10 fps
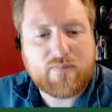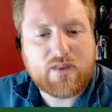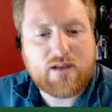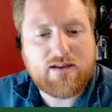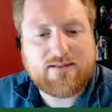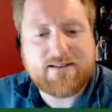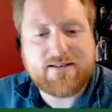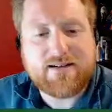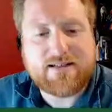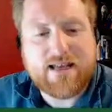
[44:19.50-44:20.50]
Because
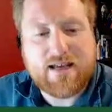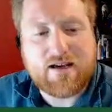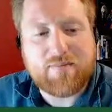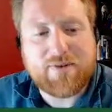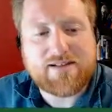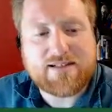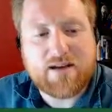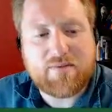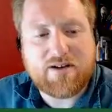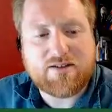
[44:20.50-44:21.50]
doesn't it take up my
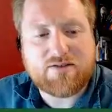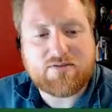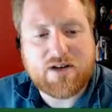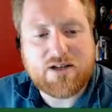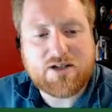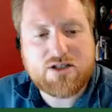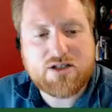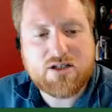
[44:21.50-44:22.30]
stamina to rush?